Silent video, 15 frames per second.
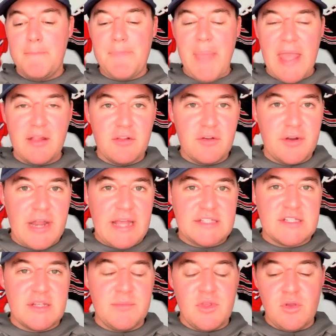Baylor and
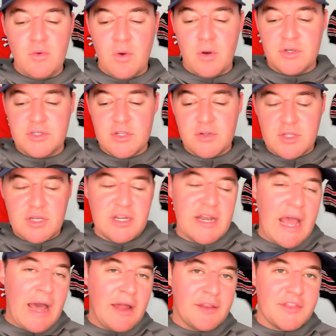SMU are duking it
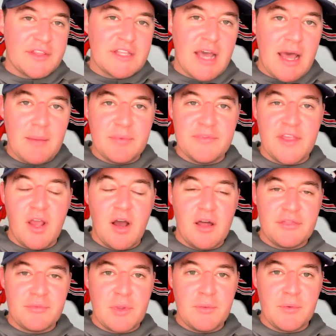out at the top of the
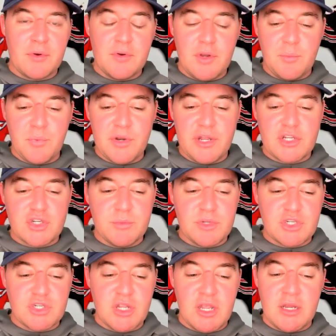On3 recruiting prediction
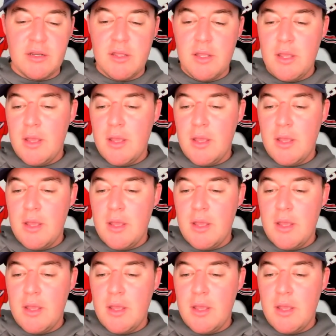machine.